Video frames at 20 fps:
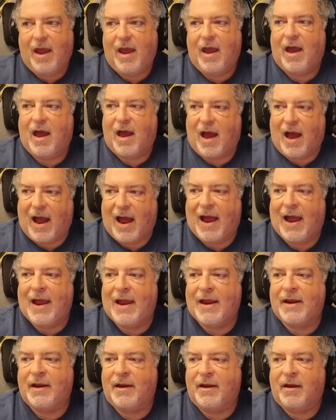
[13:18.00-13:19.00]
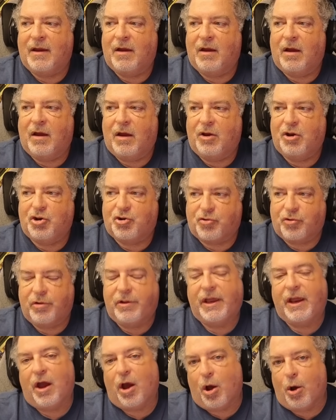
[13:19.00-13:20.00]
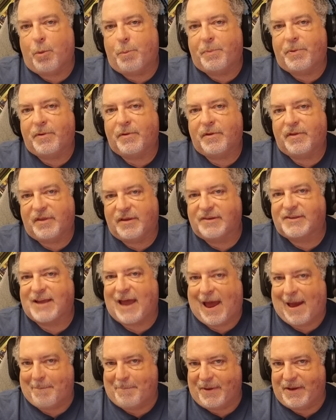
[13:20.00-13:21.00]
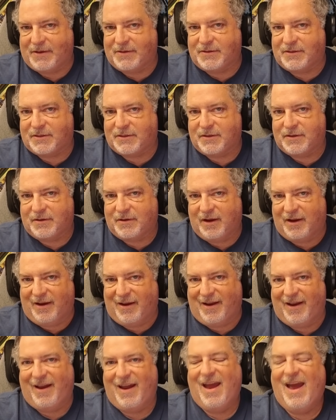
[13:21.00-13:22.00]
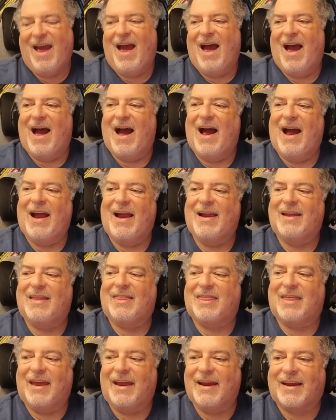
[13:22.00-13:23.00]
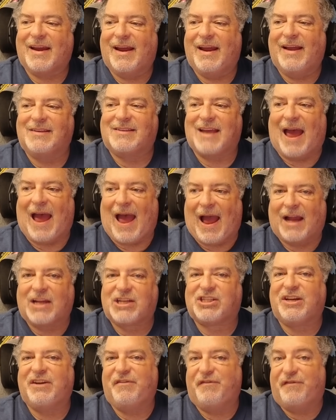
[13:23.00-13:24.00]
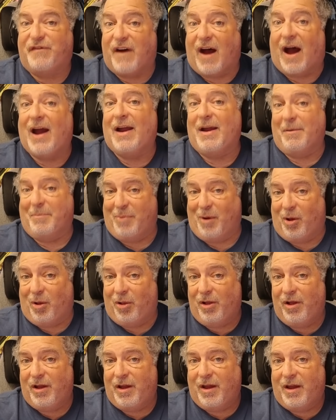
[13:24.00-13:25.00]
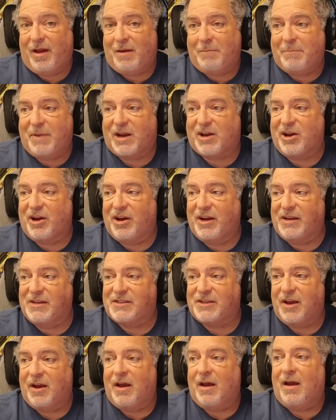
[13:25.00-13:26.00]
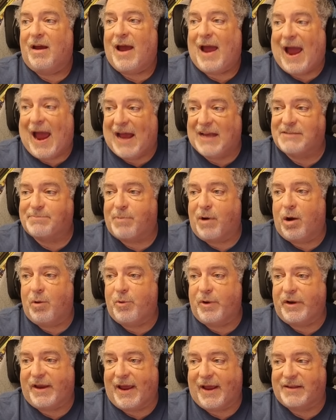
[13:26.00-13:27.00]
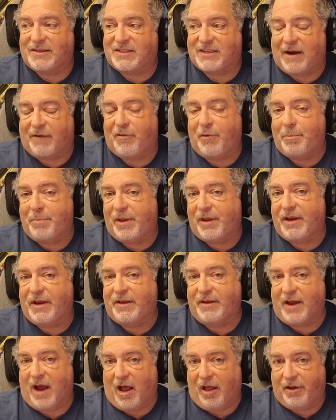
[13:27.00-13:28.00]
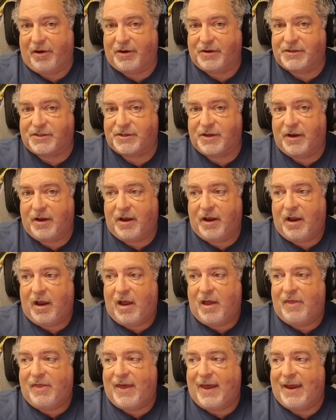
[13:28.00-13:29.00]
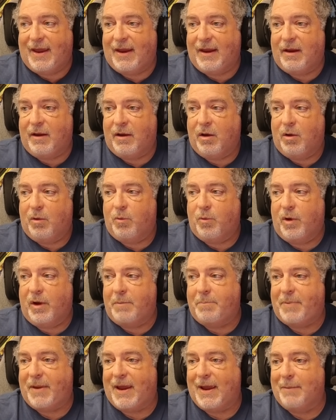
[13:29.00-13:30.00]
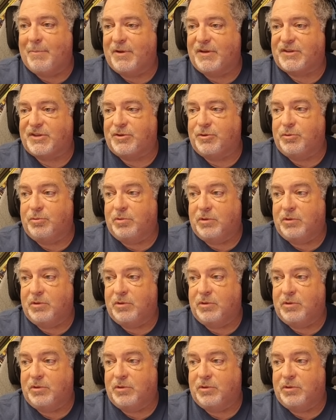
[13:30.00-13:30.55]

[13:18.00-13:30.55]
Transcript: I truly hope this happens. I think it's actually viable because Hasbro would get several $1 million. They would be able to,